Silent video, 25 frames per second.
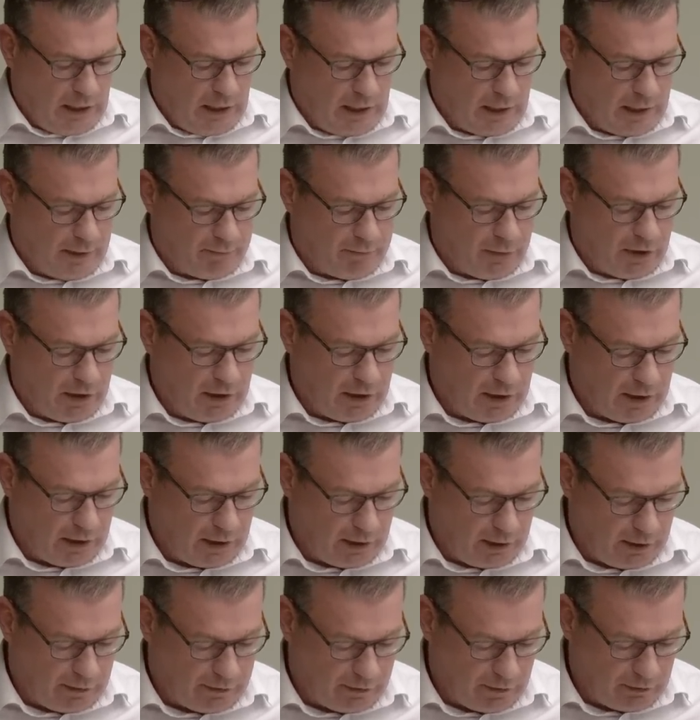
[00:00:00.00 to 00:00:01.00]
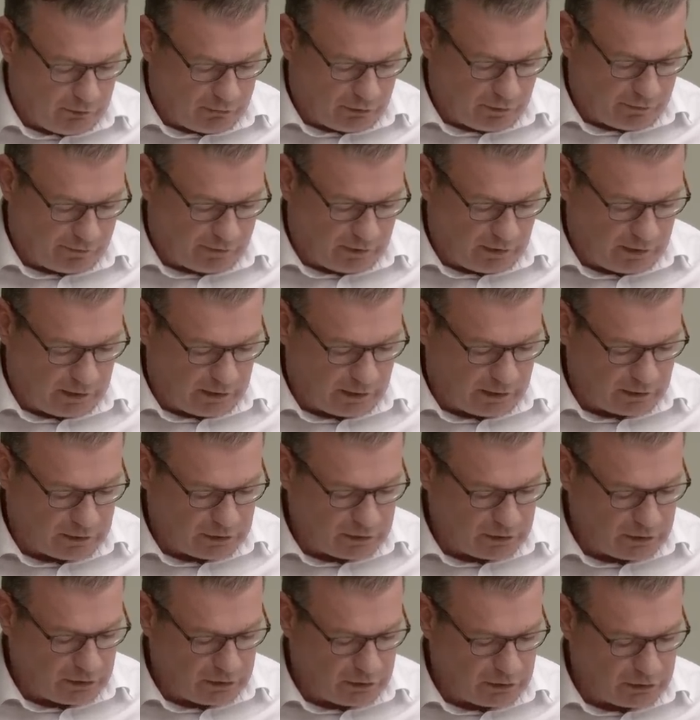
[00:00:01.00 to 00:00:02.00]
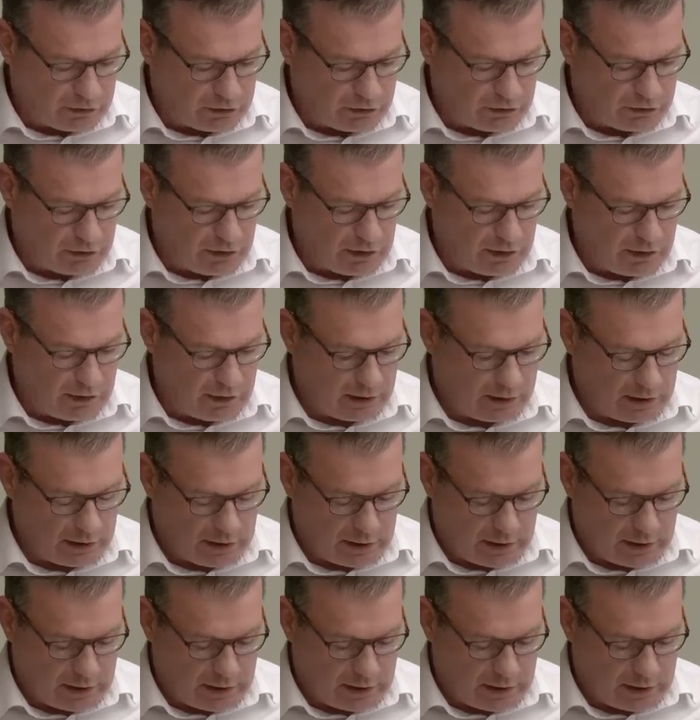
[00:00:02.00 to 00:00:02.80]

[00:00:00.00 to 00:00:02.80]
It's interesting that she